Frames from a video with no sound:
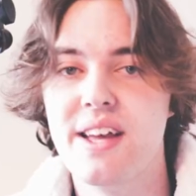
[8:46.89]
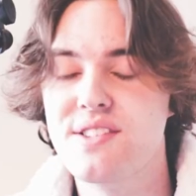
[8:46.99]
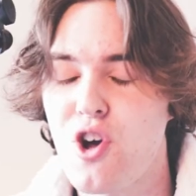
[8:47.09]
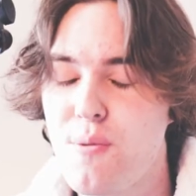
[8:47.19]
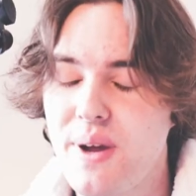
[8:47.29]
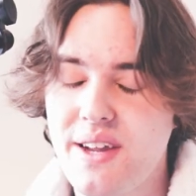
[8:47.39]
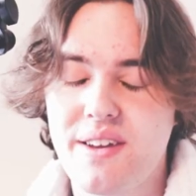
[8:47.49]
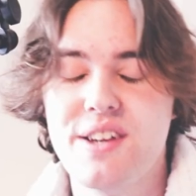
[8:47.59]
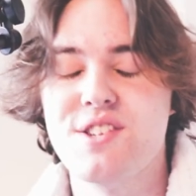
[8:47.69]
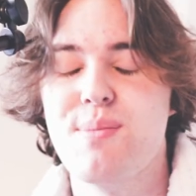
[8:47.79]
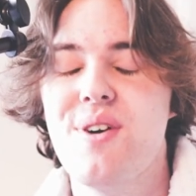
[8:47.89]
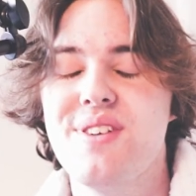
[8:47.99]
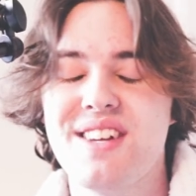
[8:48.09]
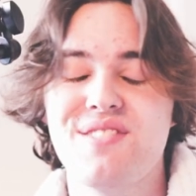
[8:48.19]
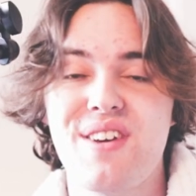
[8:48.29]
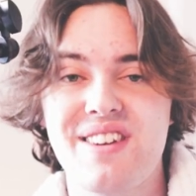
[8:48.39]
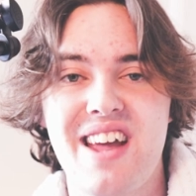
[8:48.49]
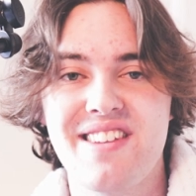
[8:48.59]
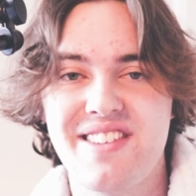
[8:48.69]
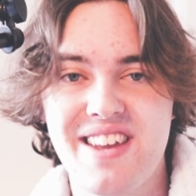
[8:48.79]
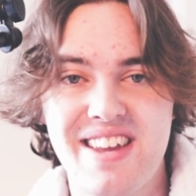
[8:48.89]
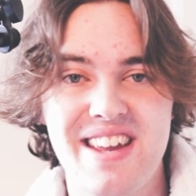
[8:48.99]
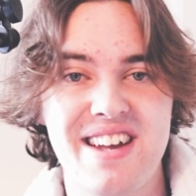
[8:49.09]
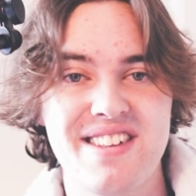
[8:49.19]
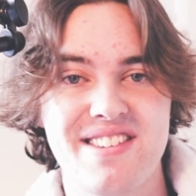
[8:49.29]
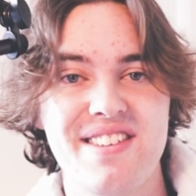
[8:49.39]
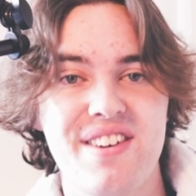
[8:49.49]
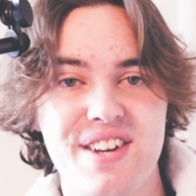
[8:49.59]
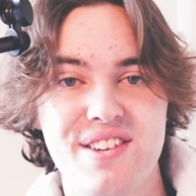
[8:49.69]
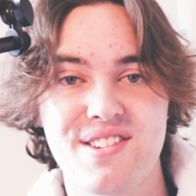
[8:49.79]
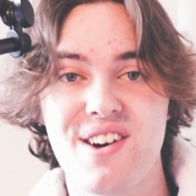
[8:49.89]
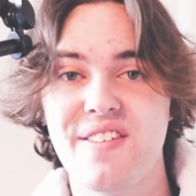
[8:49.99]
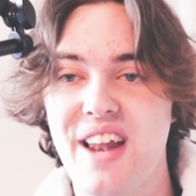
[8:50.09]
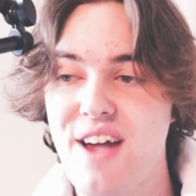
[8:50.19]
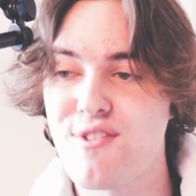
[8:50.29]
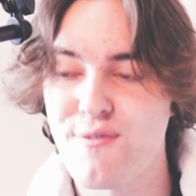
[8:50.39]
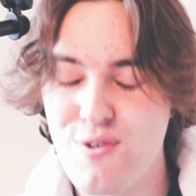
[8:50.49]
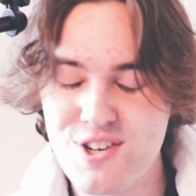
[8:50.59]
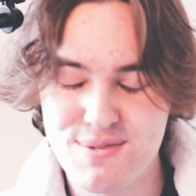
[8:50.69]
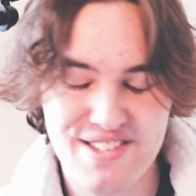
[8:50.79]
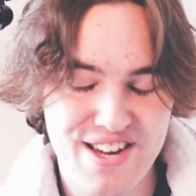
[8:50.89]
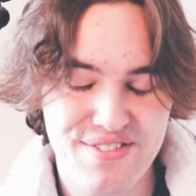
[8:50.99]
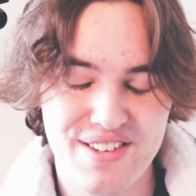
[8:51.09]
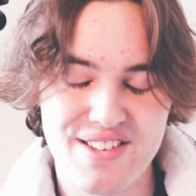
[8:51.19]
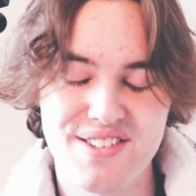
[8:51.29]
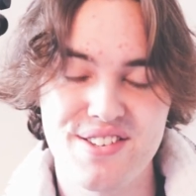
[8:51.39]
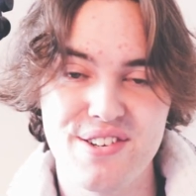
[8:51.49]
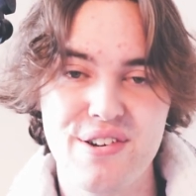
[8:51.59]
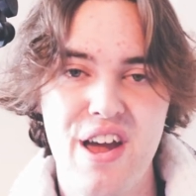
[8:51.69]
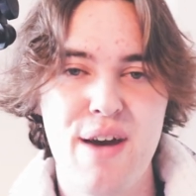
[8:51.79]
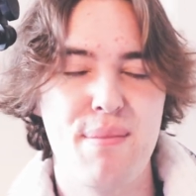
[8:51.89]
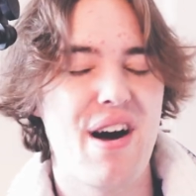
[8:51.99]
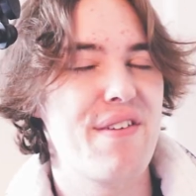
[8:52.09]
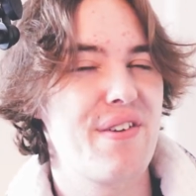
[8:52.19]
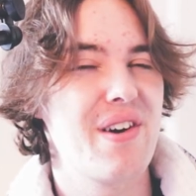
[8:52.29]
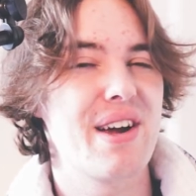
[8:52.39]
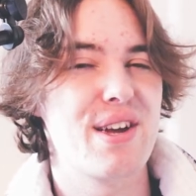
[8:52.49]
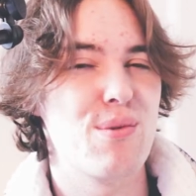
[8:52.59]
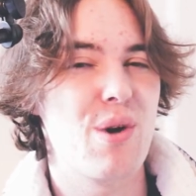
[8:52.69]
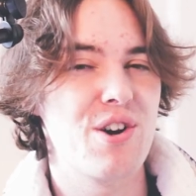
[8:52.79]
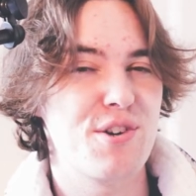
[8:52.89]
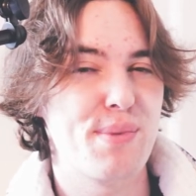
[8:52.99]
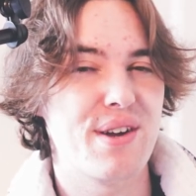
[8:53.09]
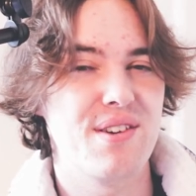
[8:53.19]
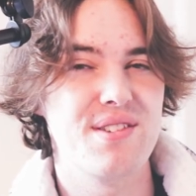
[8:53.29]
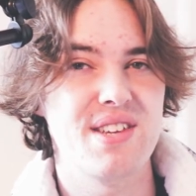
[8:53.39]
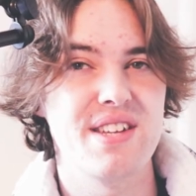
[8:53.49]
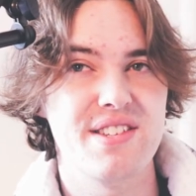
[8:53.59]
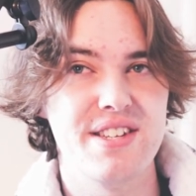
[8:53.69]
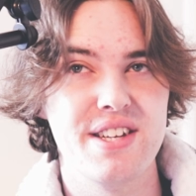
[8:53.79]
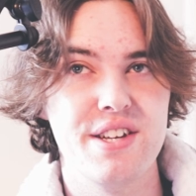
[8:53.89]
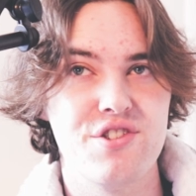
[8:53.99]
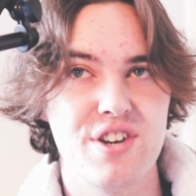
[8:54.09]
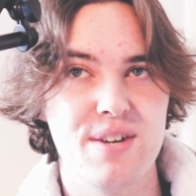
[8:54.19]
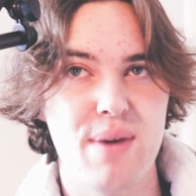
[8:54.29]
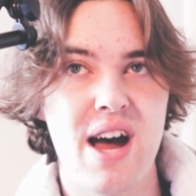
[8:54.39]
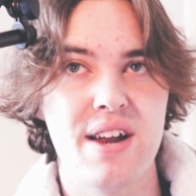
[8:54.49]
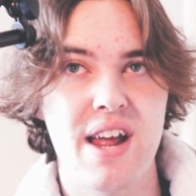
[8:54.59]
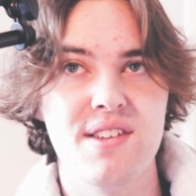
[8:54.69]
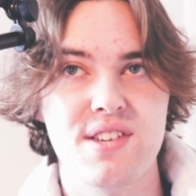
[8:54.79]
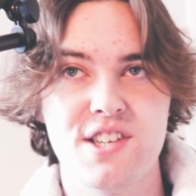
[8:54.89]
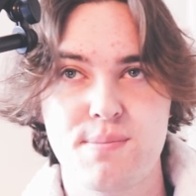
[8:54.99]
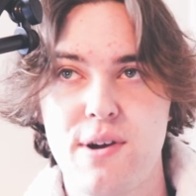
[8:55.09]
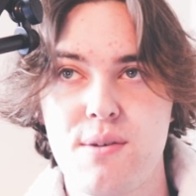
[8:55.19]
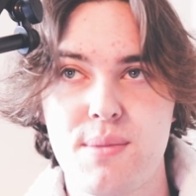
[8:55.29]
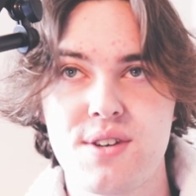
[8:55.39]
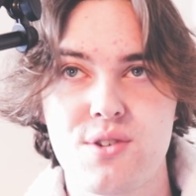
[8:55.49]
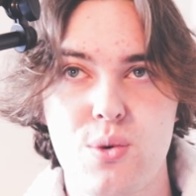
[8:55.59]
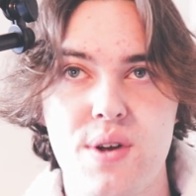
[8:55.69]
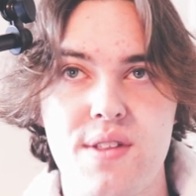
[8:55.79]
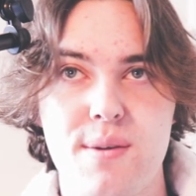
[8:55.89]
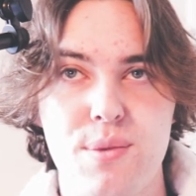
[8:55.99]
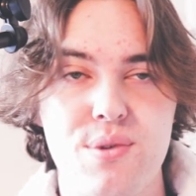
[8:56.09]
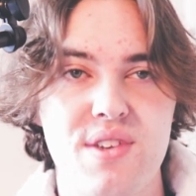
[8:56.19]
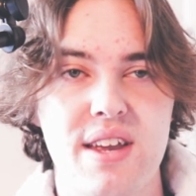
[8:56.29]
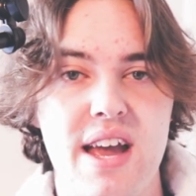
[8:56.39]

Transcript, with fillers: Here's hoping Glitch Mode is fantastic and it's not a song that I have to force myself to listen to, but I feel like it won't because NCT Dream aren't as experimental in their music